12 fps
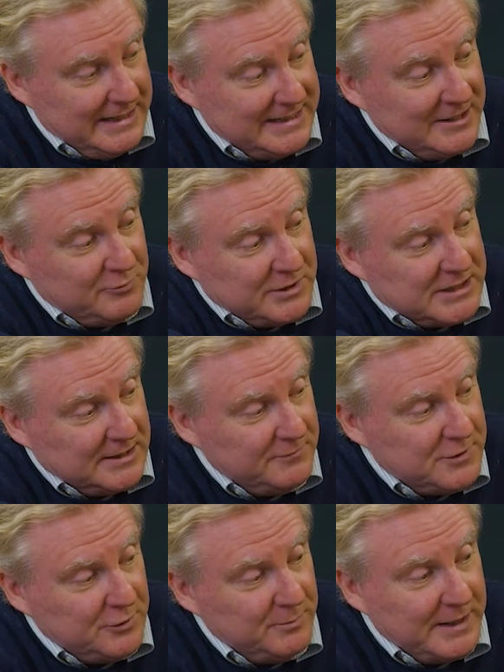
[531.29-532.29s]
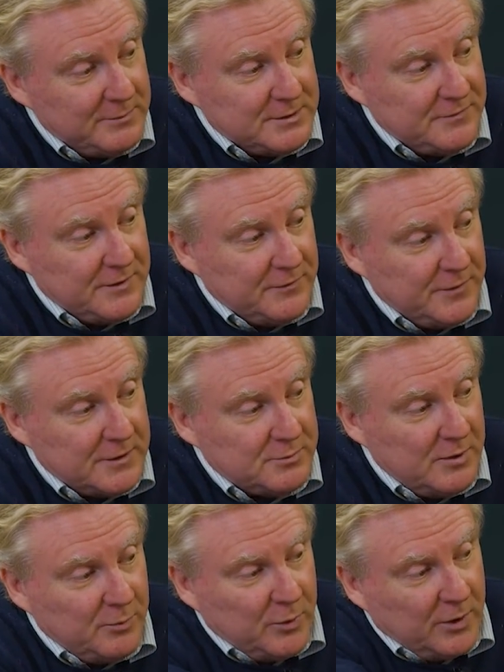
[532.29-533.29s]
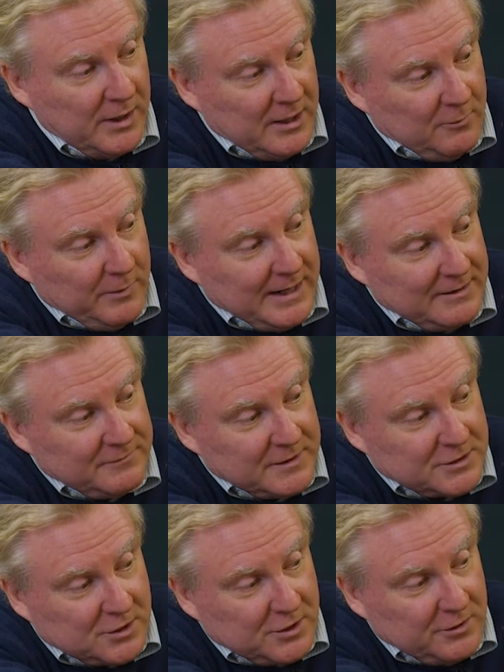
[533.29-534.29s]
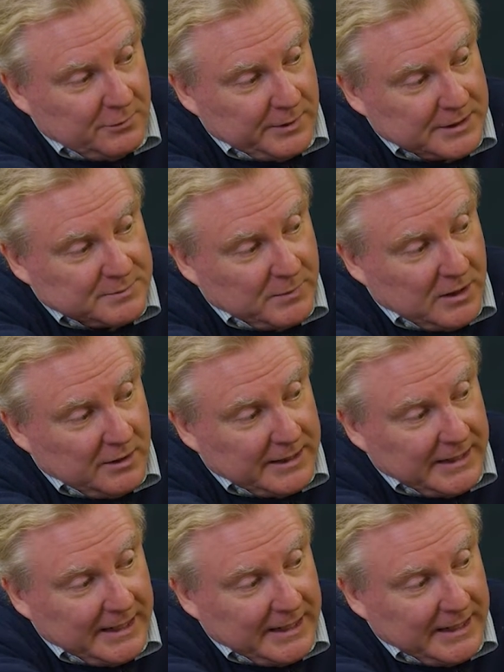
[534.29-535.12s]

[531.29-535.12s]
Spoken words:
he did receive 2 medals for the First World War. We have this curious marking